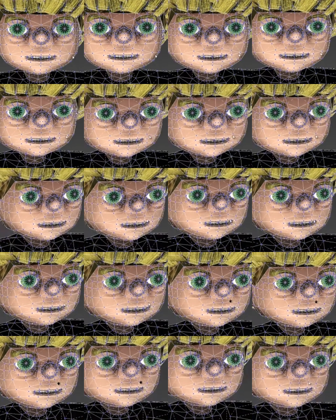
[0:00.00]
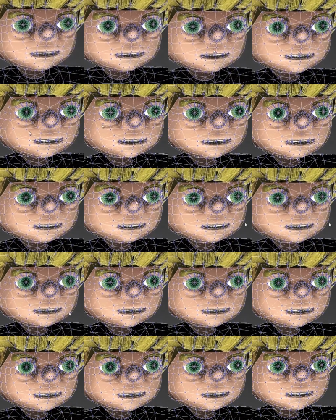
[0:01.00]
go. That's it fixed. If there's any
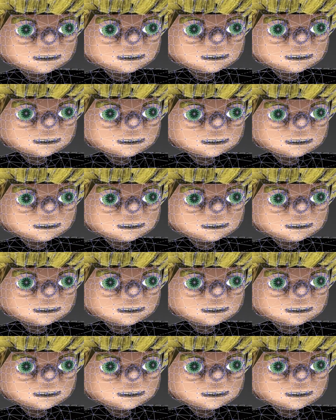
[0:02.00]
other fixes